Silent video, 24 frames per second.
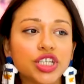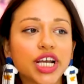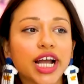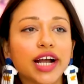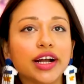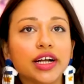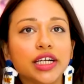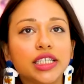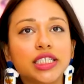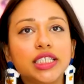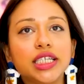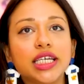
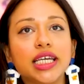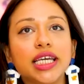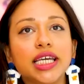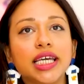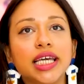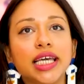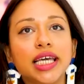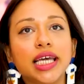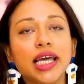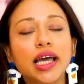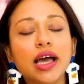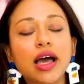
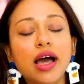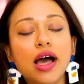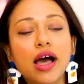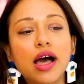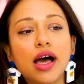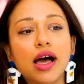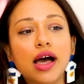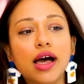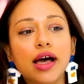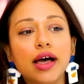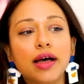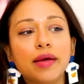charity
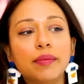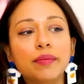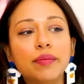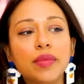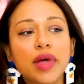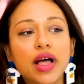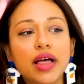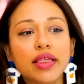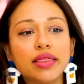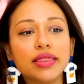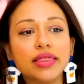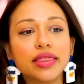um,